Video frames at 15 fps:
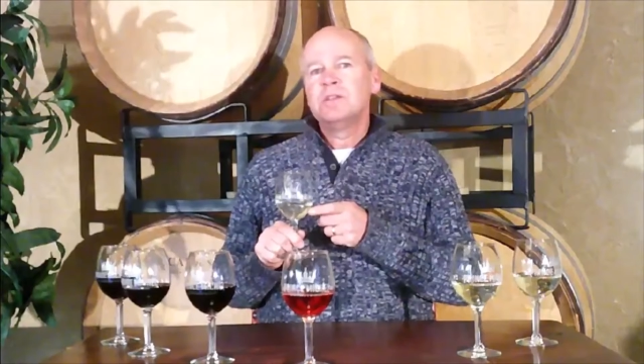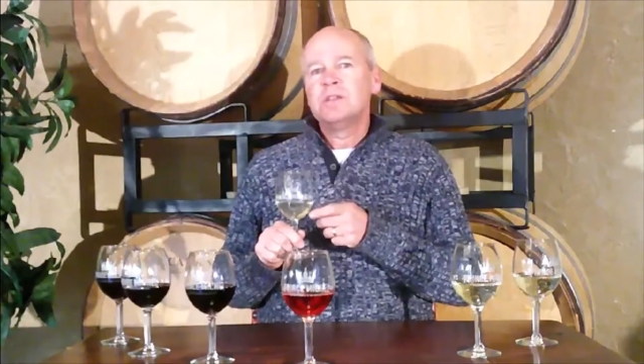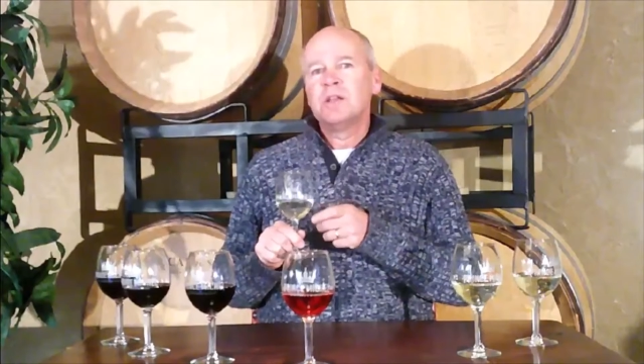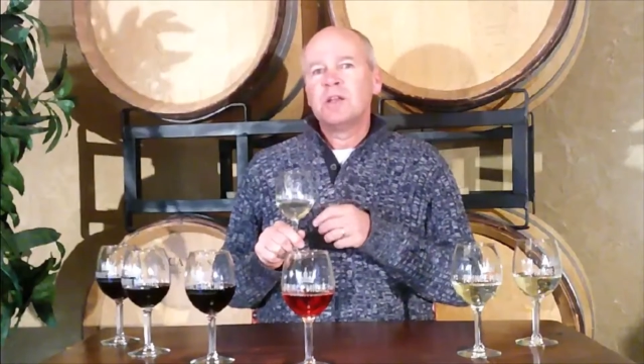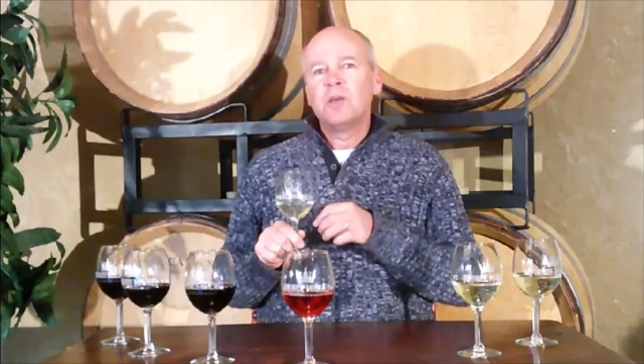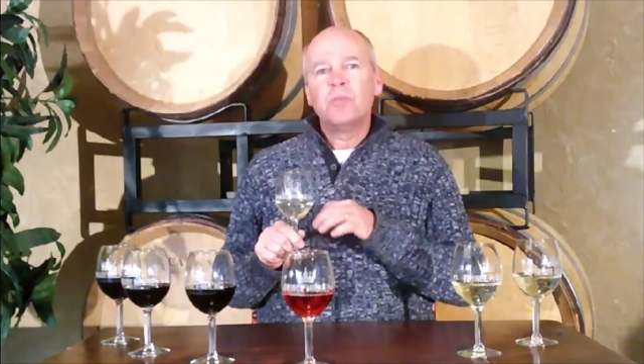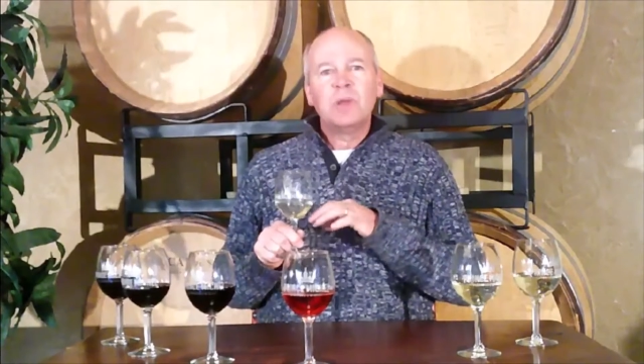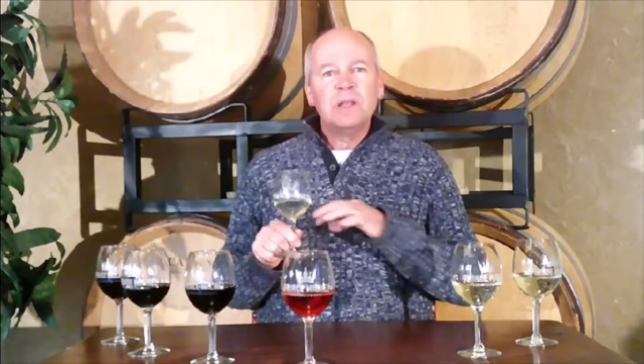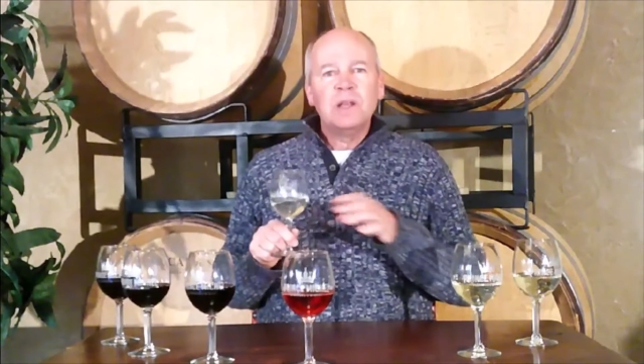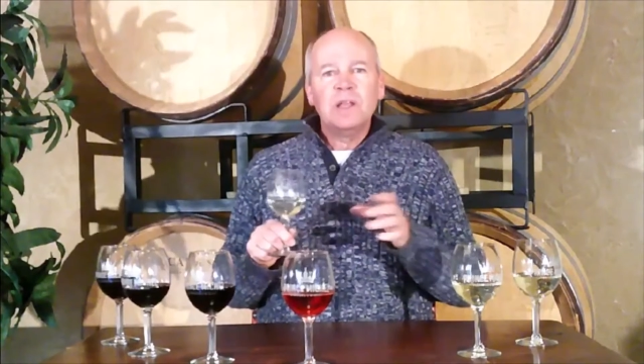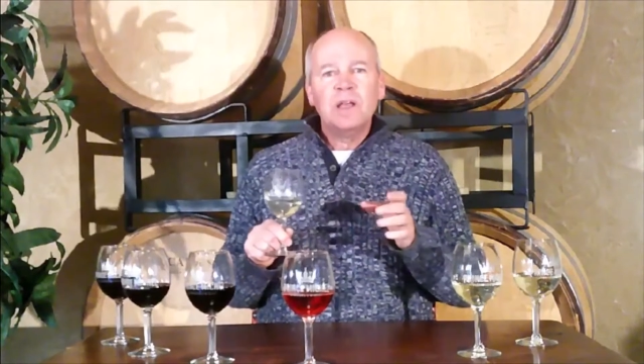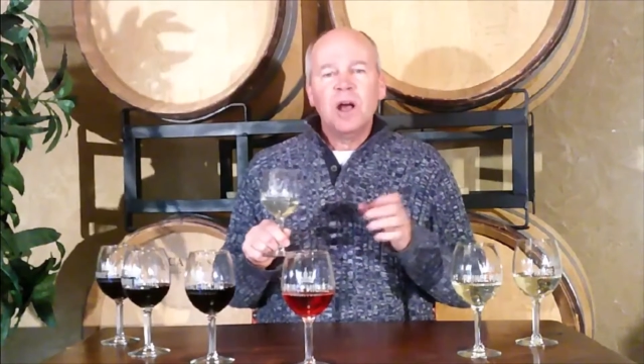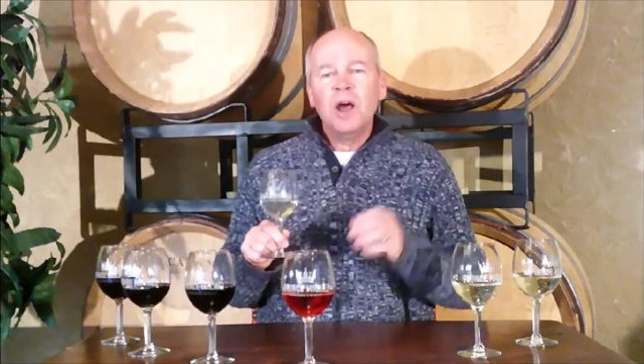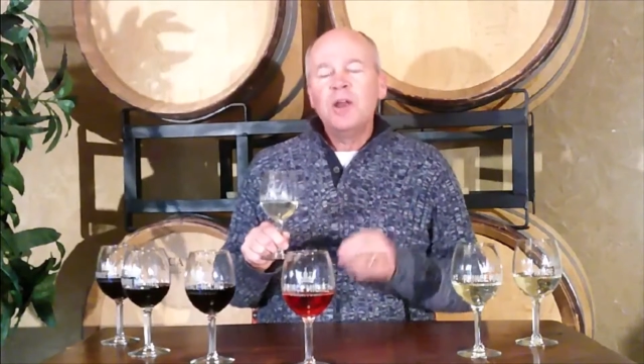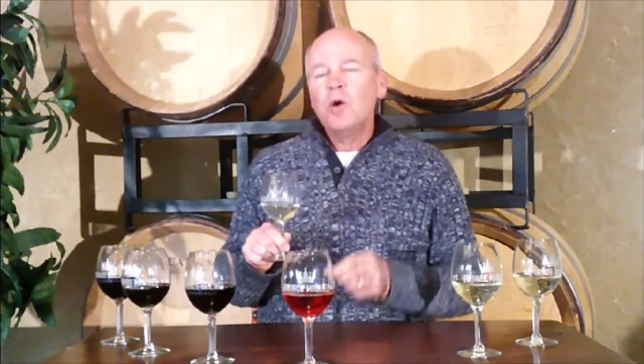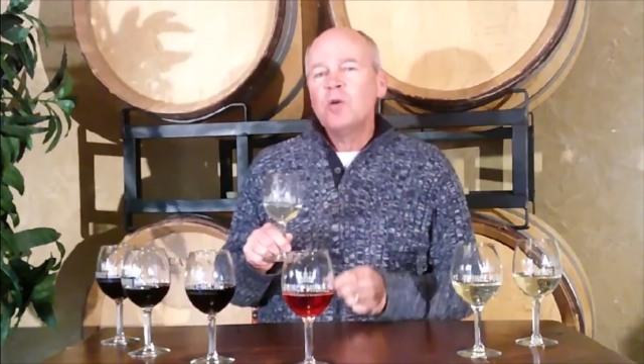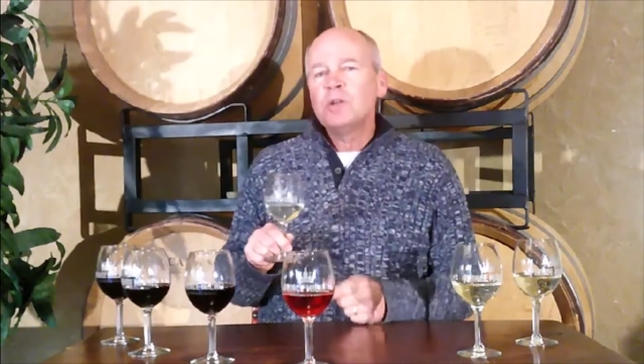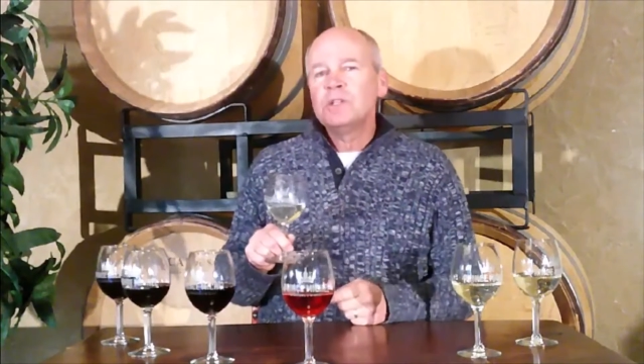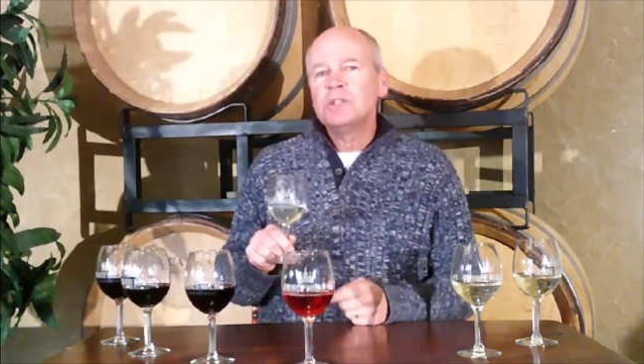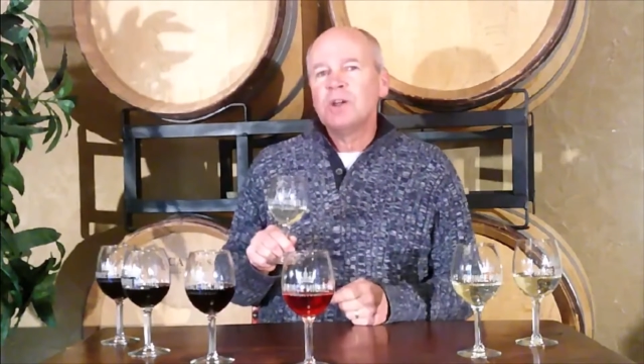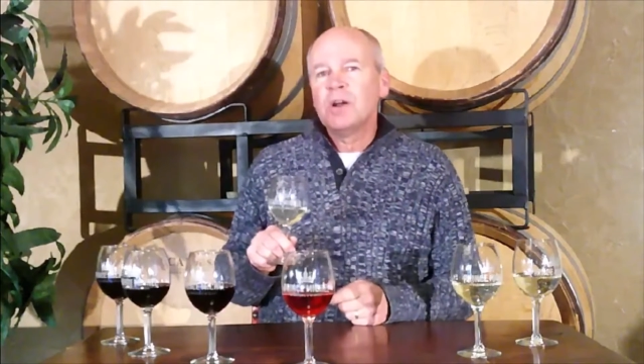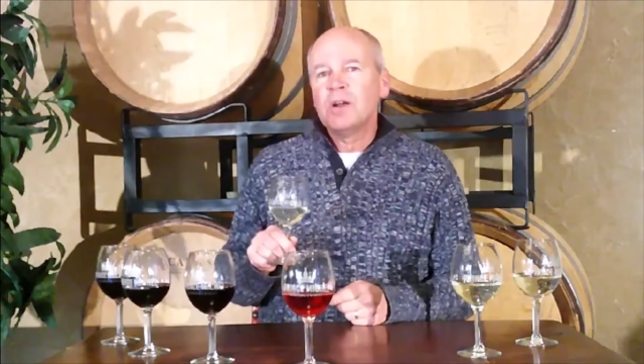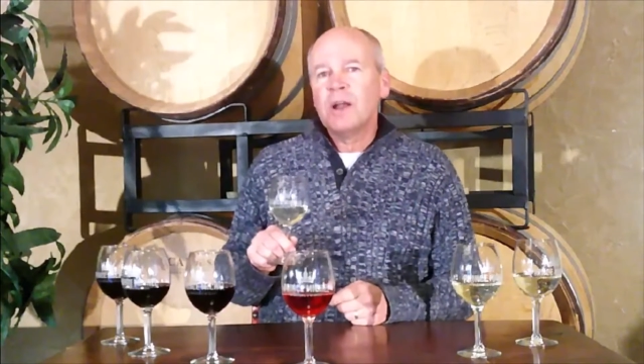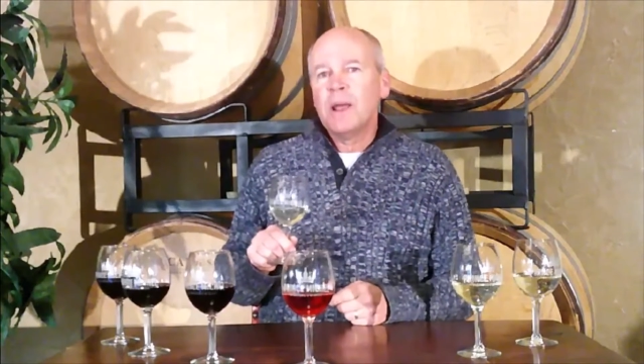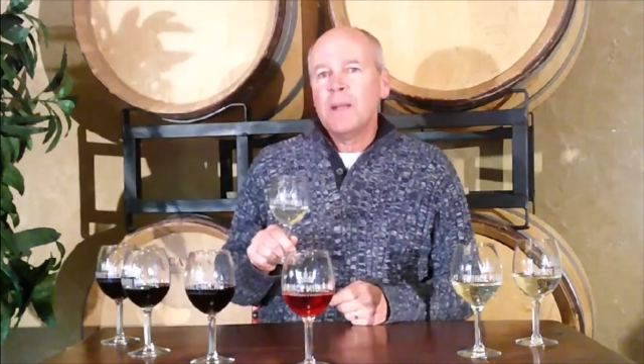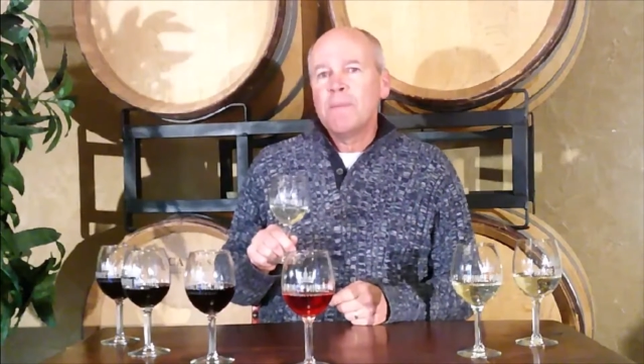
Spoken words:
completely unoaked Chardonnay,